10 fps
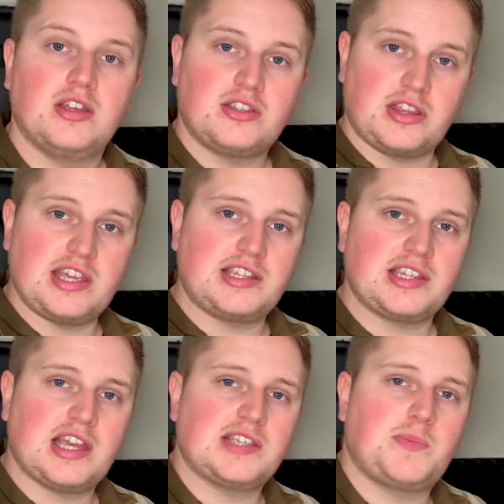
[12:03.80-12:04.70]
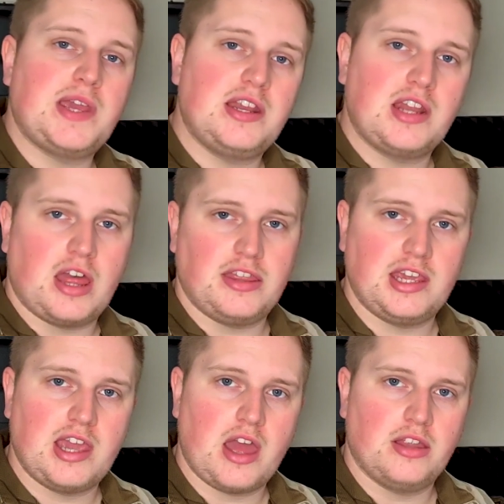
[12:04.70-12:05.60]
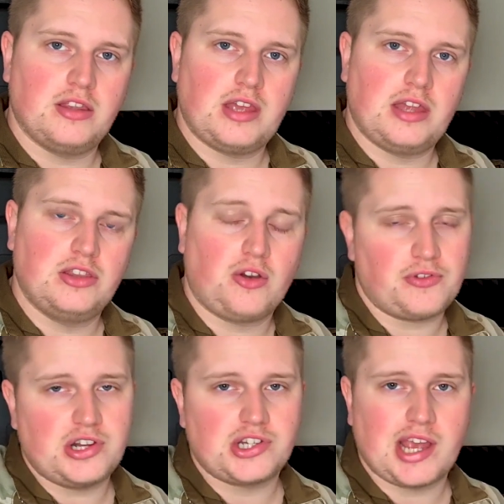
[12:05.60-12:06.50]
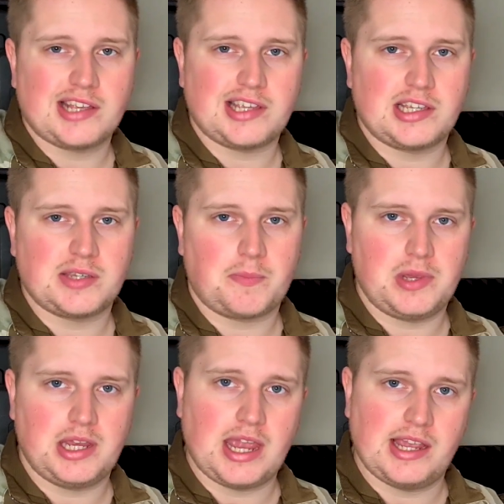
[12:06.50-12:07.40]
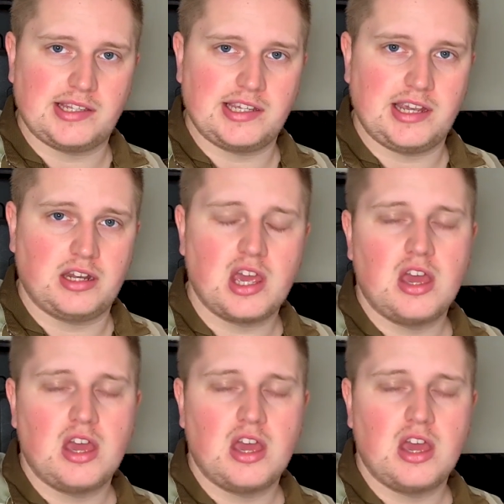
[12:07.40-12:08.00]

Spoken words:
So this has been the Novritsch Ssp18.